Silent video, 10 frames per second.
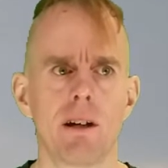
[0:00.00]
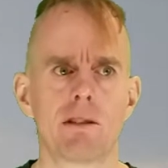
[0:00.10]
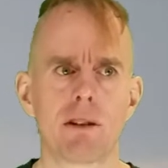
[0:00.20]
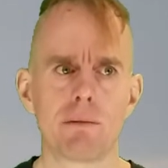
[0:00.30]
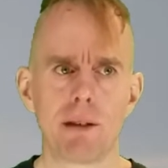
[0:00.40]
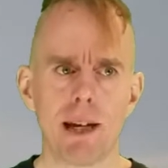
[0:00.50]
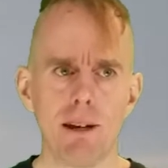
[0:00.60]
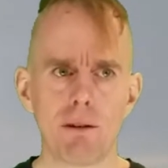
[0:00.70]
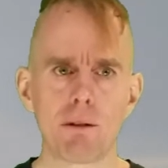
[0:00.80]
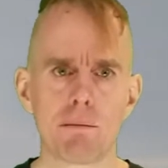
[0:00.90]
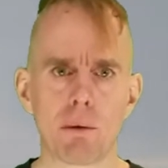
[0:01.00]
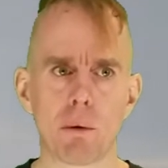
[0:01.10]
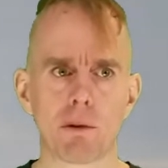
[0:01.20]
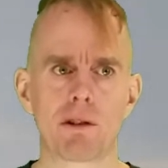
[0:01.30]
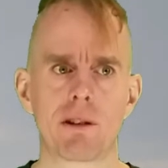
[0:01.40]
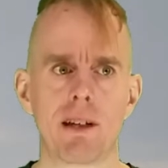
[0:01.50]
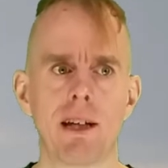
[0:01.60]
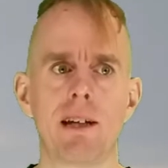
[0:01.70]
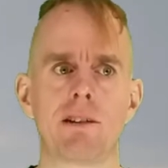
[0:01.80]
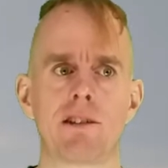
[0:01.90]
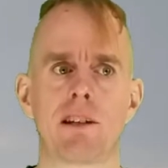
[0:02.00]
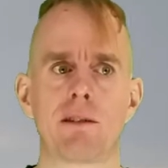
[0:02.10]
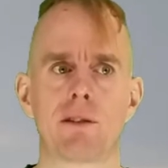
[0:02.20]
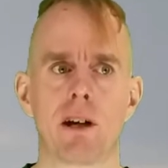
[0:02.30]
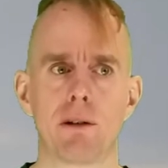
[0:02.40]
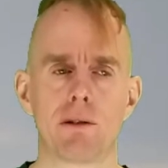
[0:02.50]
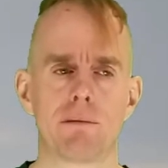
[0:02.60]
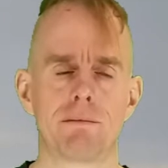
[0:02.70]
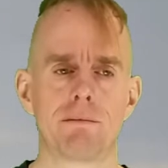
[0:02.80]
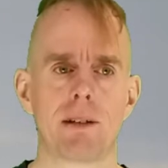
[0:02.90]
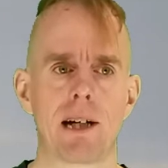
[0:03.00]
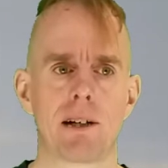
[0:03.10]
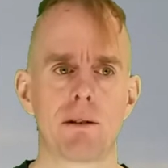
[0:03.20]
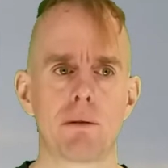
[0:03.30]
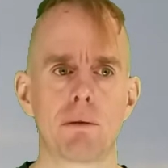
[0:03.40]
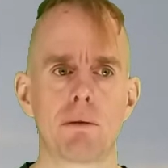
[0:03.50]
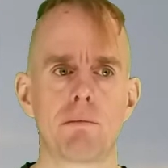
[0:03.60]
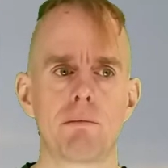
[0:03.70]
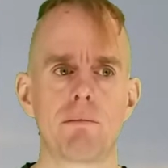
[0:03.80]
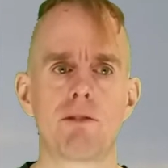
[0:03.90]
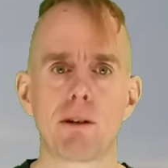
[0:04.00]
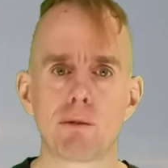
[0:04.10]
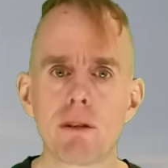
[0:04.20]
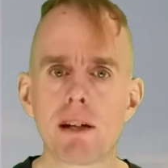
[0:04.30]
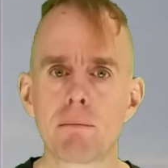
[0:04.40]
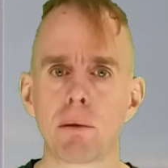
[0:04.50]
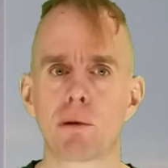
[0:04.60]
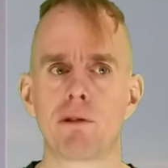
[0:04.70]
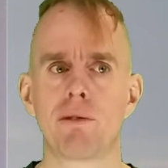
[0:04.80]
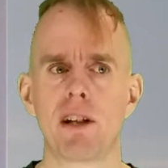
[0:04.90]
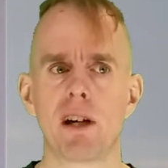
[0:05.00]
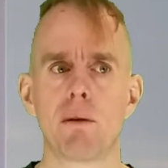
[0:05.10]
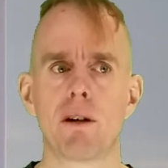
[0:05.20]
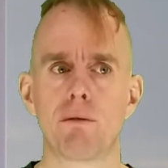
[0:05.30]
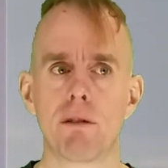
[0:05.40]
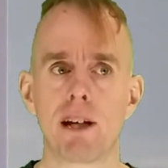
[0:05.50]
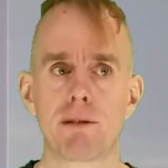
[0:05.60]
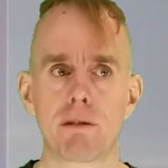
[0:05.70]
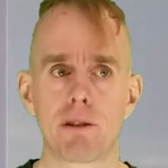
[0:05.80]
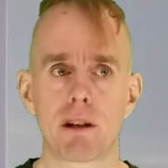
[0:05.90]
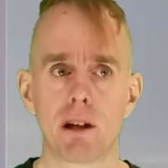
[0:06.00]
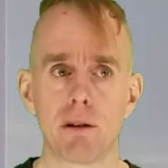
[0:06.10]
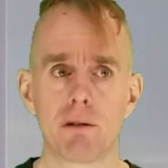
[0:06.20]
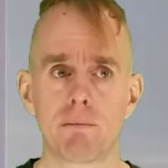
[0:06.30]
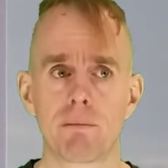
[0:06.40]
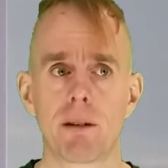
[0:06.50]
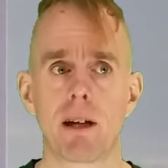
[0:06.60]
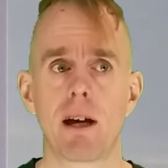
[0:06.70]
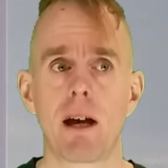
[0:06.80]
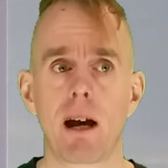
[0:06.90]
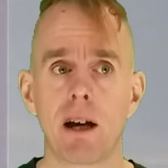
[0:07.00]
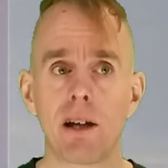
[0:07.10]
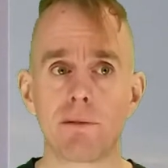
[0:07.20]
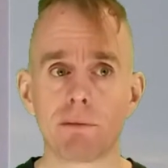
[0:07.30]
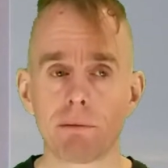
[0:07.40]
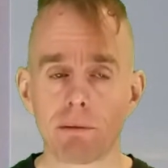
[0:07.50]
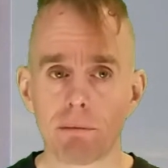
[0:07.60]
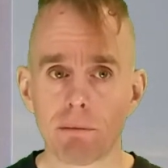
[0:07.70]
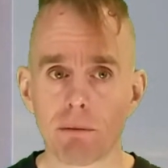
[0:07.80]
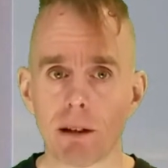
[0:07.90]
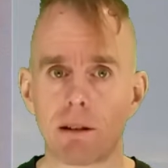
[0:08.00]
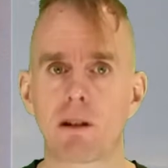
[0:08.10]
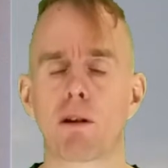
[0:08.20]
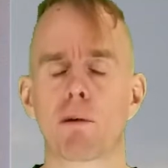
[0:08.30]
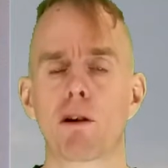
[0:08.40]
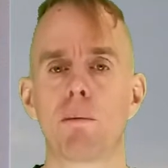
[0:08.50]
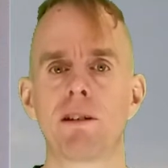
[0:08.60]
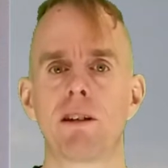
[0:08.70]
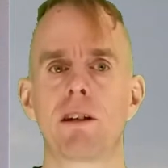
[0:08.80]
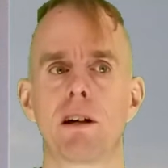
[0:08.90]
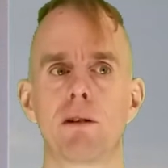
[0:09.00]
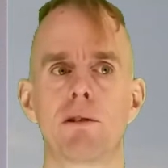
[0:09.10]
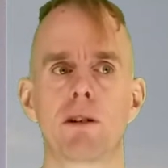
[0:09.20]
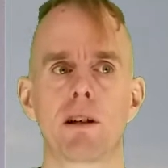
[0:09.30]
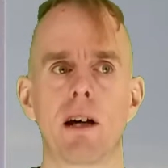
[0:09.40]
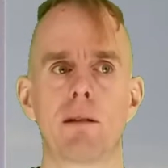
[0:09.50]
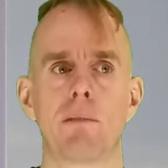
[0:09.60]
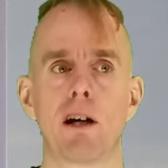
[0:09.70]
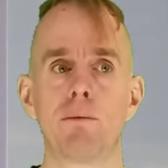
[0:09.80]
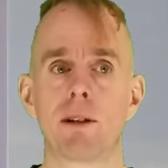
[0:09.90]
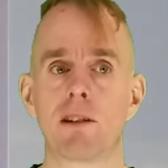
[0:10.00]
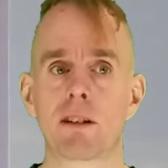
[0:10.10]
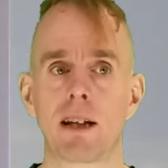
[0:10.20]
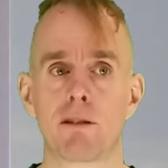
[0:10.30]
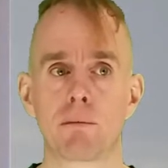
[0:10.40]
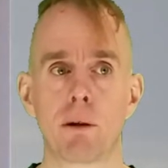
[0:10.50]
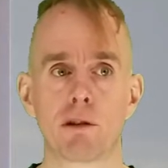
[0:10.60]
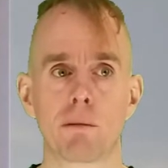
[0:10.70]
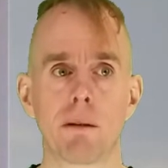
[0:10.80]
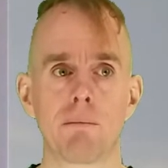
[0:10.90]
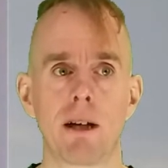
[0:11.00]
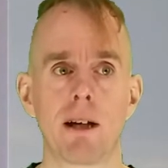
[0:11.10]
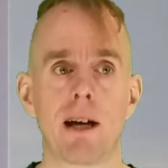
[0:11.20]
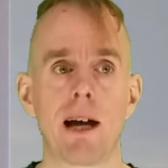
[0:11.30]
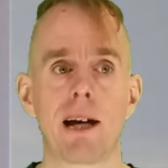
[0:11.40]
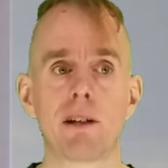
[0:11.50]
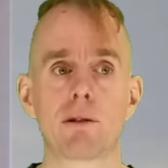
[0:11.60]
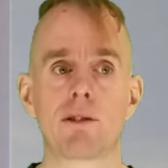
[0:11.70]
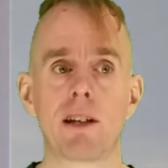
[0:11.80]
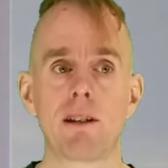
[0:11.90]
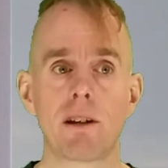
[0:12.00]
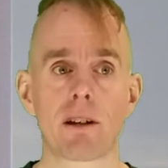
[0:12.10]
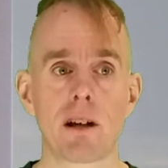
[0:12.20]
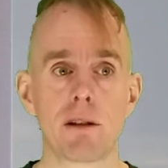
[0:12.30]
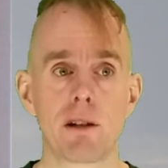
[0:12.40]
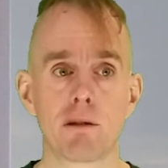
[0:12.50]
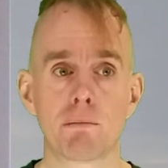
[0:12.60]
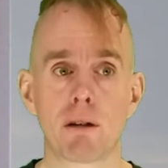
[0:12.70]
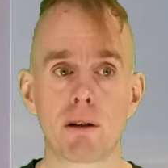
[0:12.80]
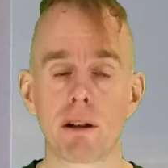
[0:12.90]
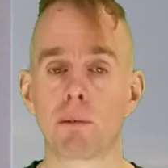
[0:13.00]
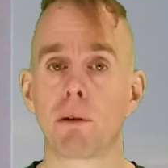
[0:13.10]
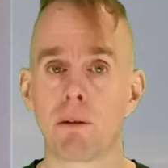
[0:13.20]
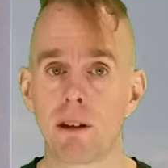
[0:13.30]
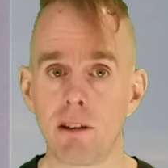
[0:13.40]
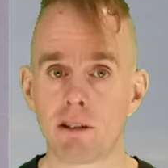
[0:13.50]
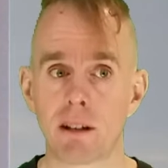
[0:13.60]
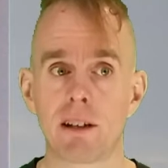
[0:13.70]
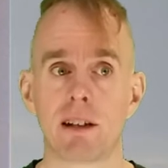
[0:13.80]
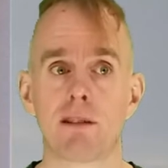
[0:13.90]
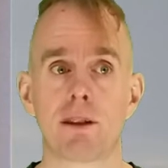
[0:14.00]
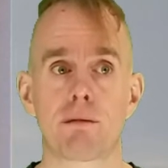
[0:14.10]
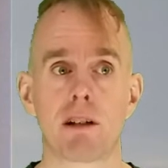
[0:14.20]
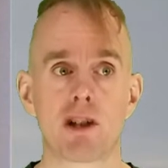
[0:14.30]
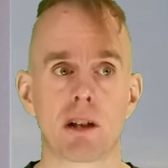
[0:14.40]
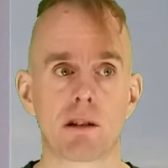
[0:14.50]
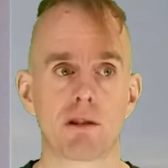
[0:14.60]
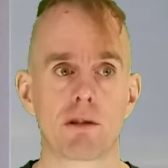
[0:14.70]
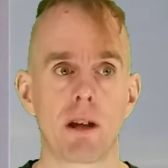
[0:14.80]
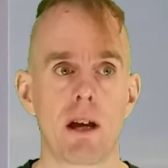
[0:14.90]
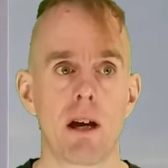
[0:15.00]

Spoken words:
So here on the board is a set of code. Now, feel free to pause the video and read through the code. I've commented the code, hopefully as clear as possible, and you'll see that the code is broken up on this slide into three chunks.